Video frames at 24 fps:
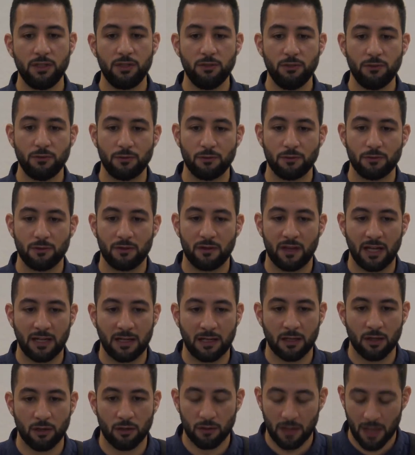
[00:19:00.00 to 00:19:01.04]
do
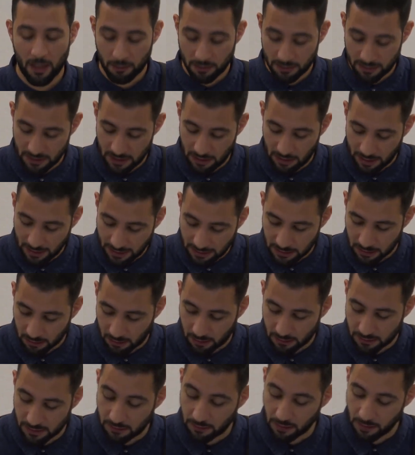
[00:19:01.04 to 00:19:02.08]
then, oh our dear leader,
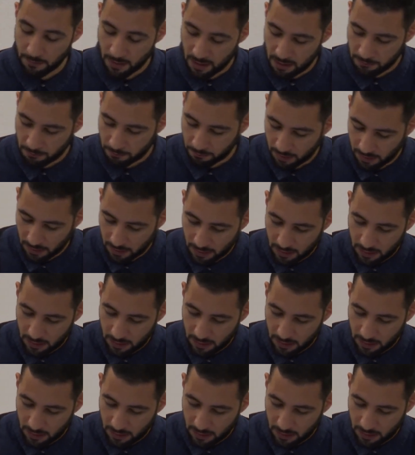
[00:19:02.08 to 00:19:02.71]
our dear imam?